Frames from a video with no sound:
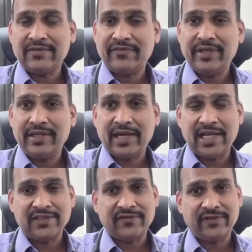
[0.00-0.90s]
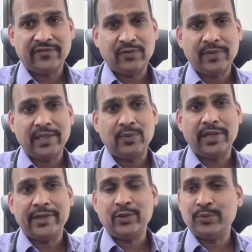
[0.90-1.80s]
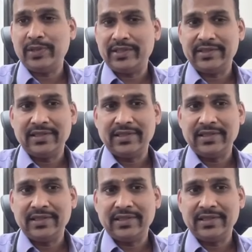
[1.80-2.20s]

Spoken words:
will transfer from alveoli to blood.